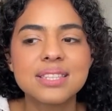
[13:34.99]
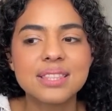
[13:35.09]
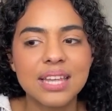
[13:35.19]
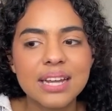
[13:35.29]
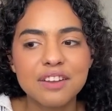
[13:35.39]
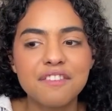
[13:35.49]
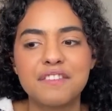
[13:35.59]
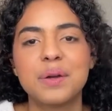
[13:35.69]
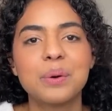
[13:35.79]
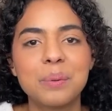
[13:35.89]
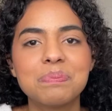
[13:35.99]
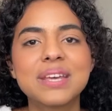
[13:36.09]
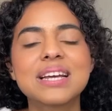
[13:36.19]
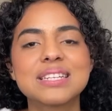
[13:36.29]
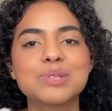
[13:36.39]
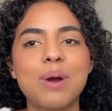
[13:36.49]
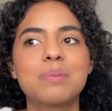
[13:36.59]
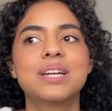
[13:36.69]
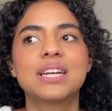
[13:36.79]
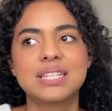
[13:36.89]
thing to film because it's
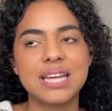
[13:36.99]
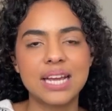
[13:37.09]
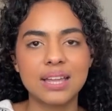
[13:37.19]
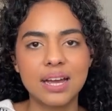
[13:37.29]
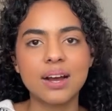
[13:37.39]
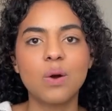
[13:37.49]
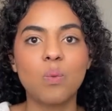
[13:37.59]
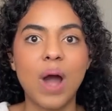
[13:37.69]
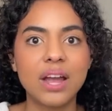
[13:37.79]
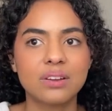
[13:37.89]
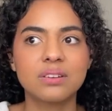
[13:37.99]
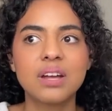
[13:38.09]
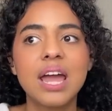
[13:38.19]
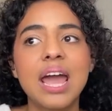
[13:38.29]
probably gonna take like a while.